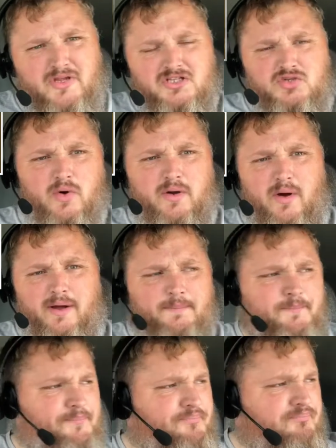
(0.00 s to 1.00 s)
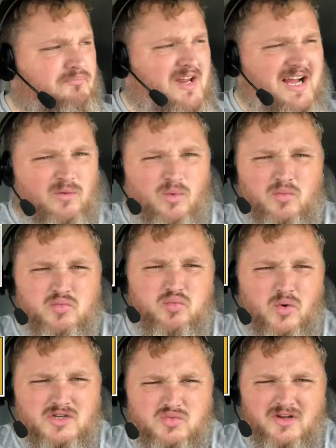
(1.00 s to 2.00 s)
So anyway,
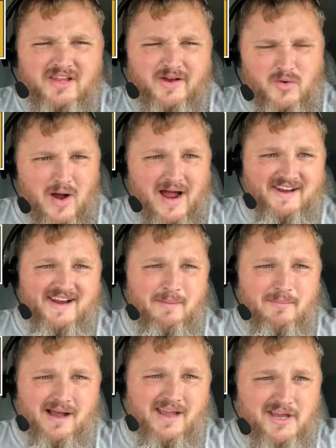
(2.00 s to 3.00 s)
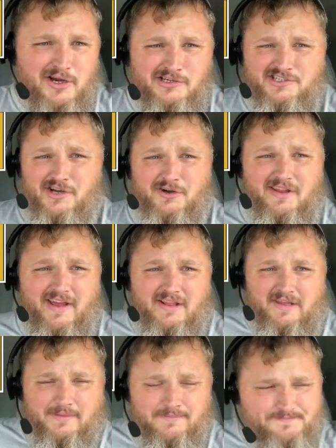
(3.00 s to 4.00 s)
what's really grinding at my gears here lately